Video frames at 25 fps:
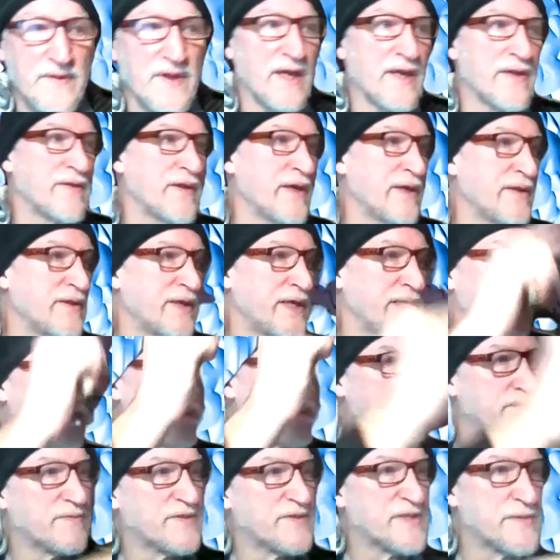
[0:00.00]
and then they
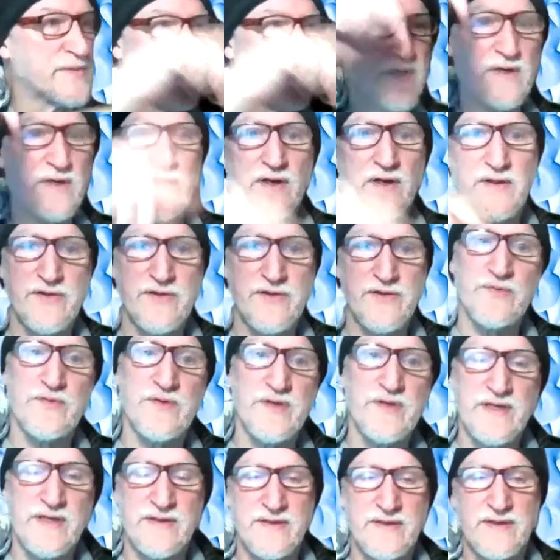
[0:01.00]
spin all
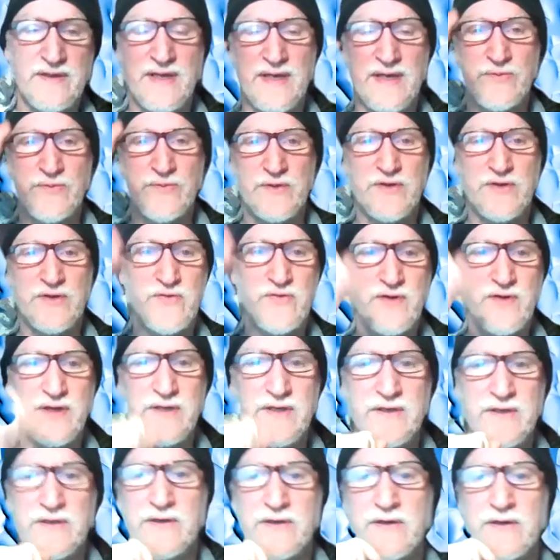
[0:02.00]
three, and then that would create
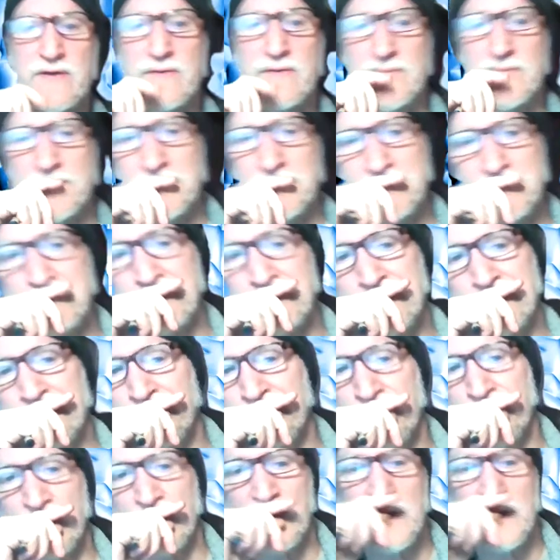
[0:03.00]
your,
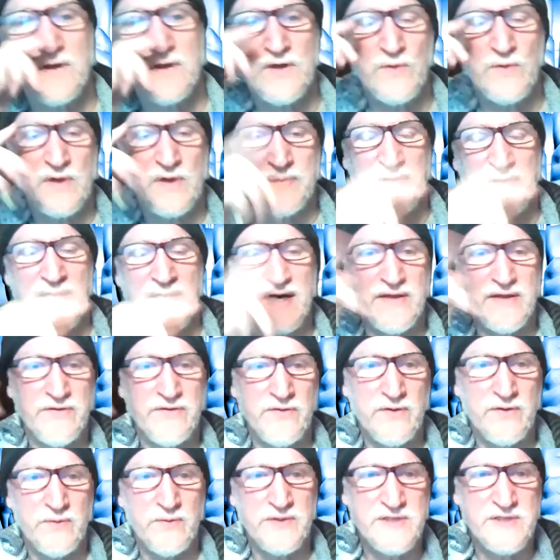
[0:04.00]
you know, what path
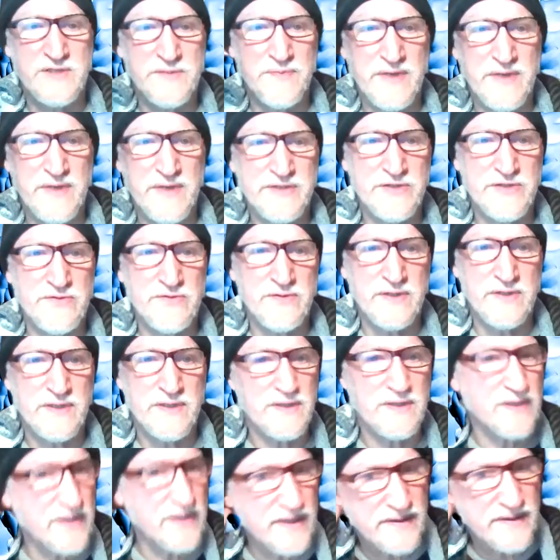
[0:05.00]
you're on, what space you're
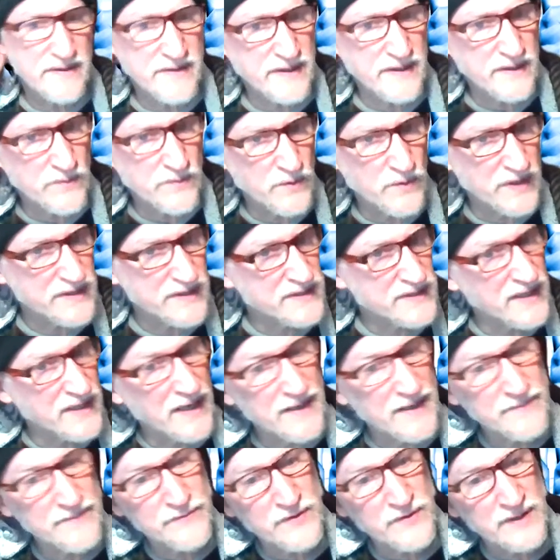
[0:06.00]
in, and then what
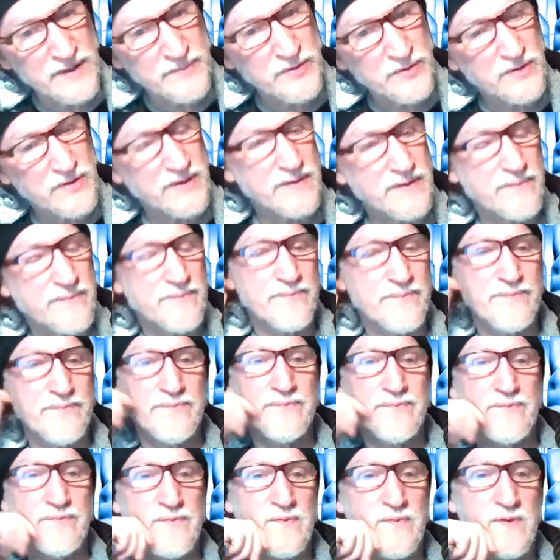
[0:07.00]
time frame you're in.
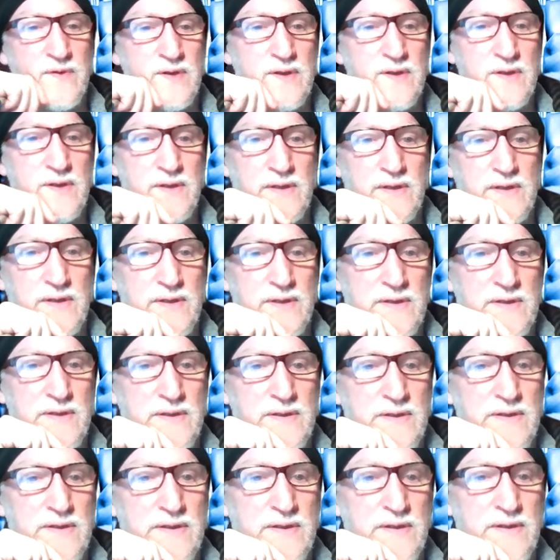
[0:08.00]

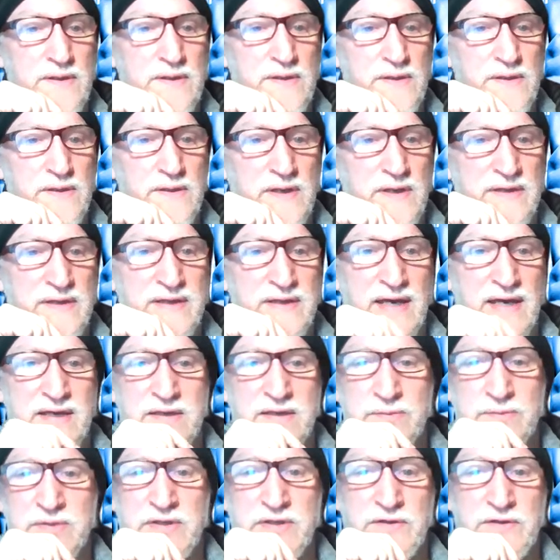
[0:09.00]
Ooh. And that
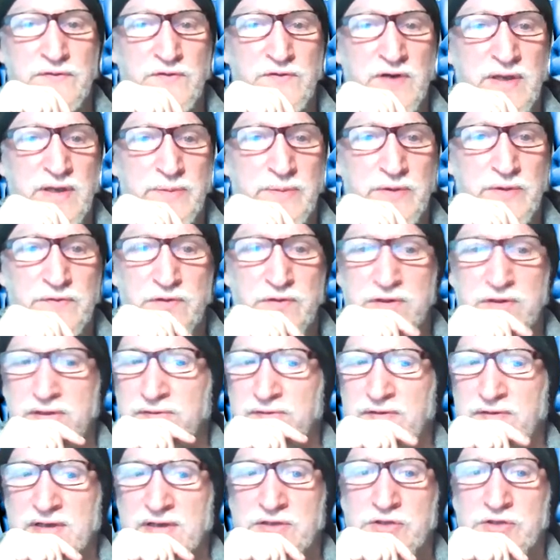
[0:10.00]
could be the framing for the
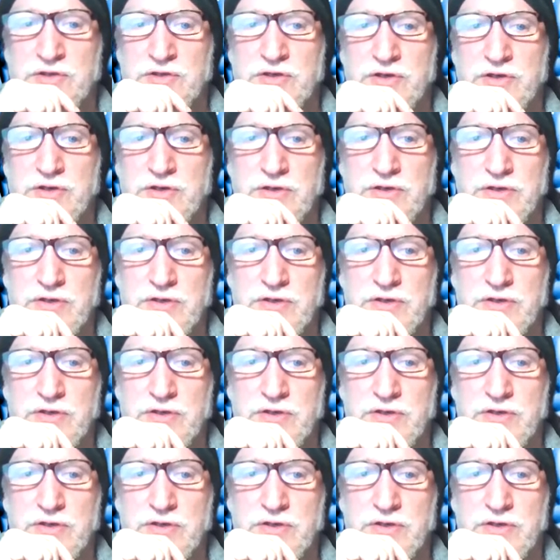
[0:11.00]
adventure.